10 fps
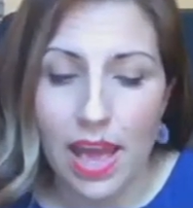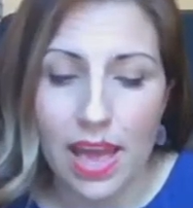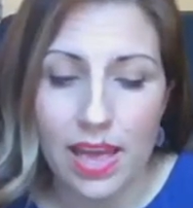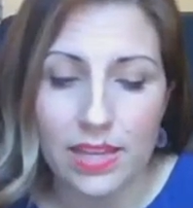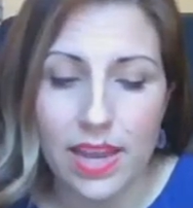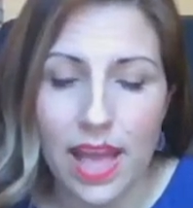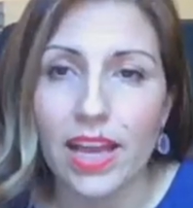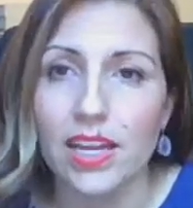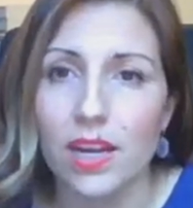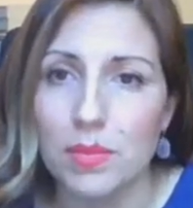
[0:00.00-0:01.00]
and
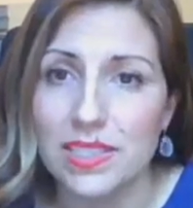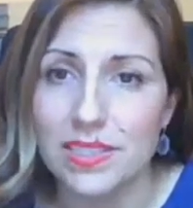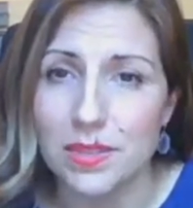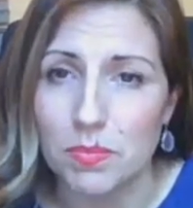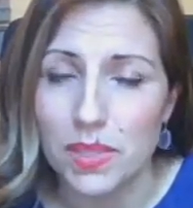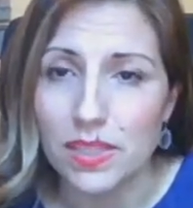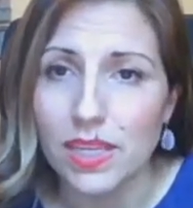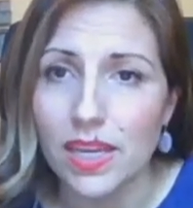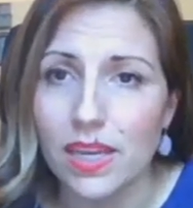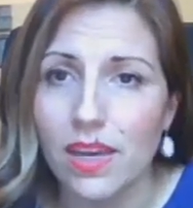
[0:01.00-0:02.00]
economic
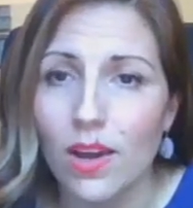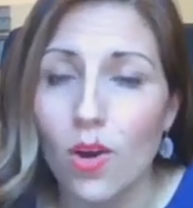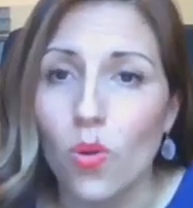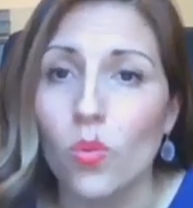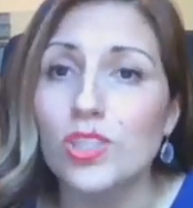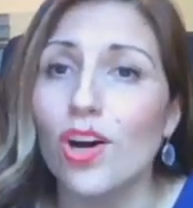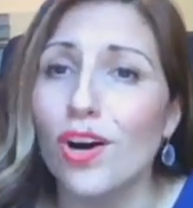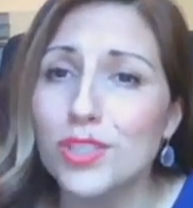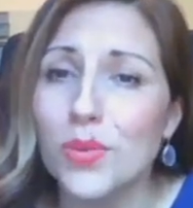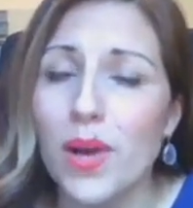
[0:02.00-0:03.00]
stability, which
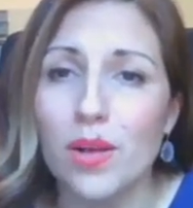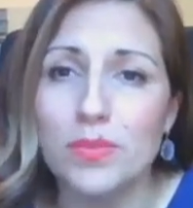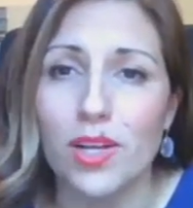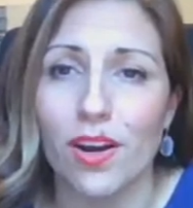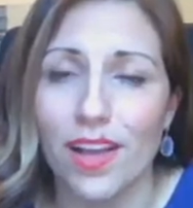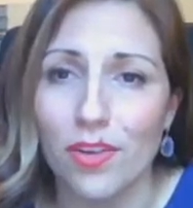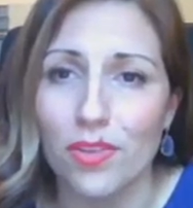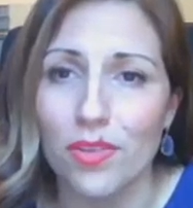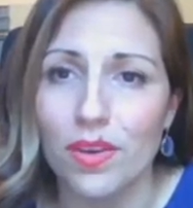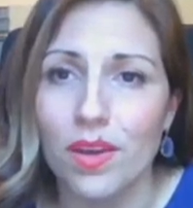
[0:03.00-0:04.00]
also helps our
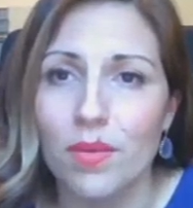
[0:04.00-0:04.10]
health.